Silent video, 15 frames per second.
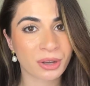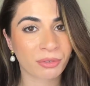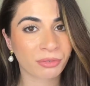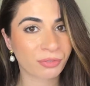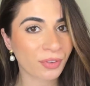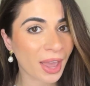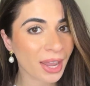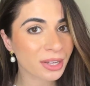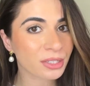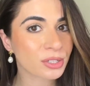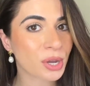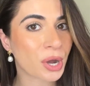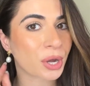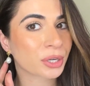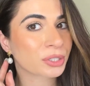effect
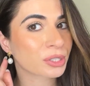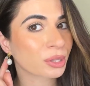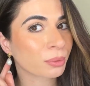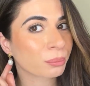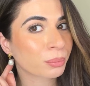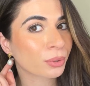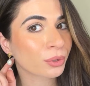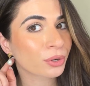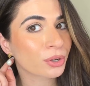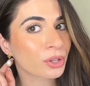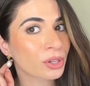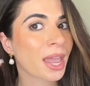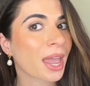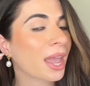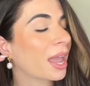onto the pearl